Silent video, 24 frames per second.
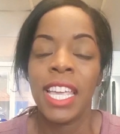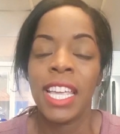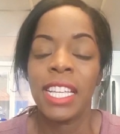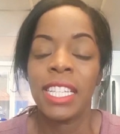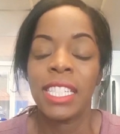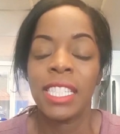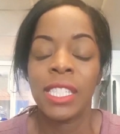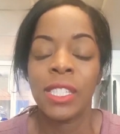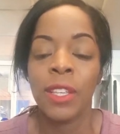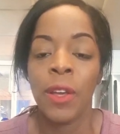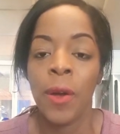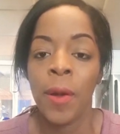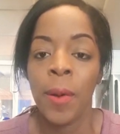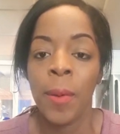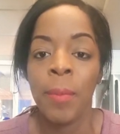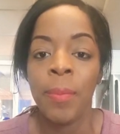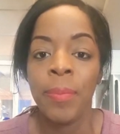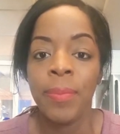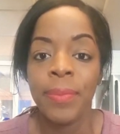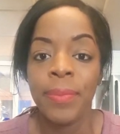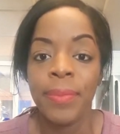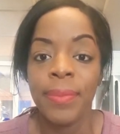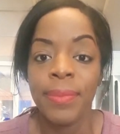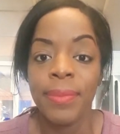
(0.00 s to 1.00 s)
So
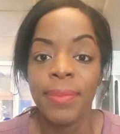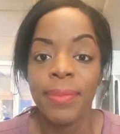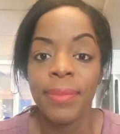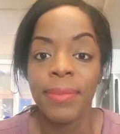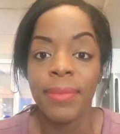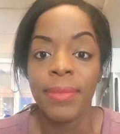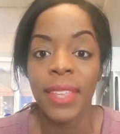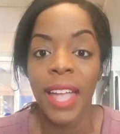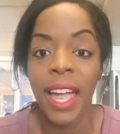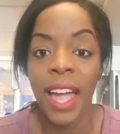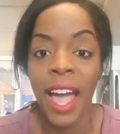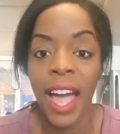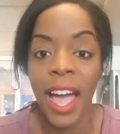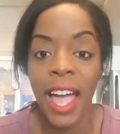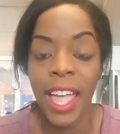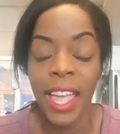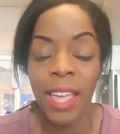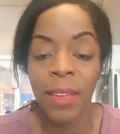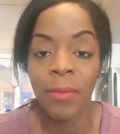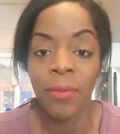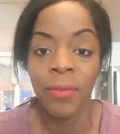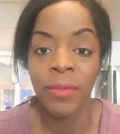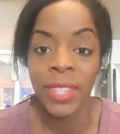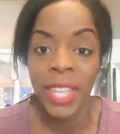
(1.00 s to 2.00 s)
I
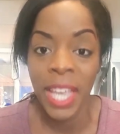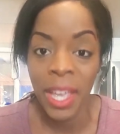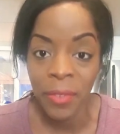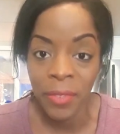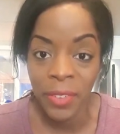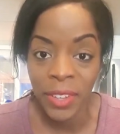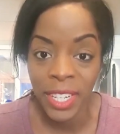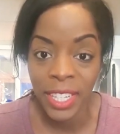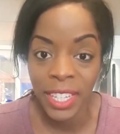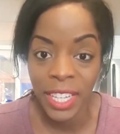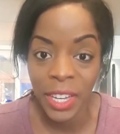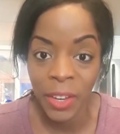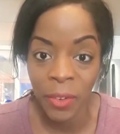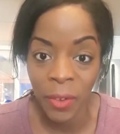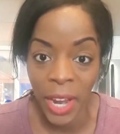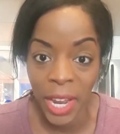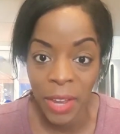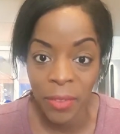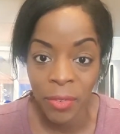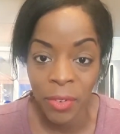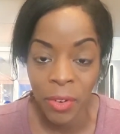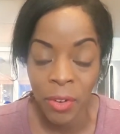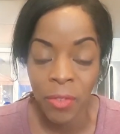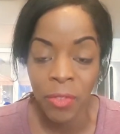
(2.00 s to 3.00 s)
am definitely
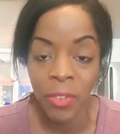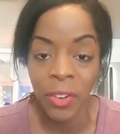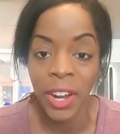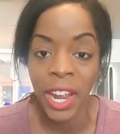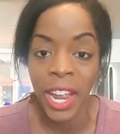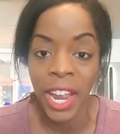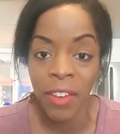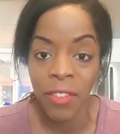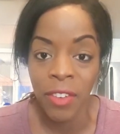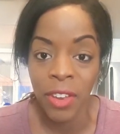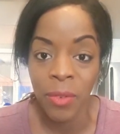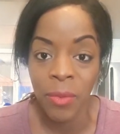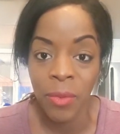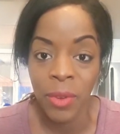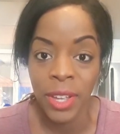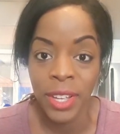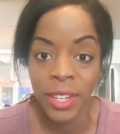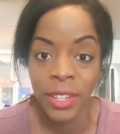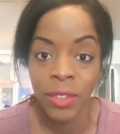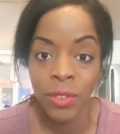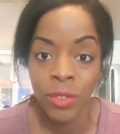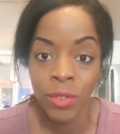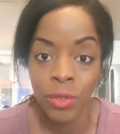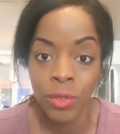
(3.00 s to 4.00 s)
grateful for everyone
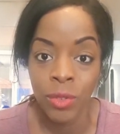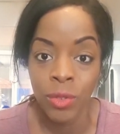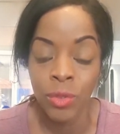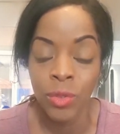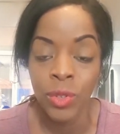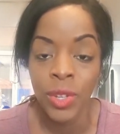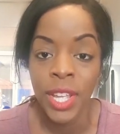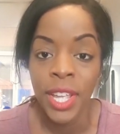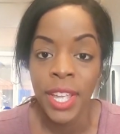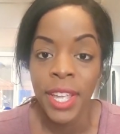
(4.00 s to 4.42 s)
who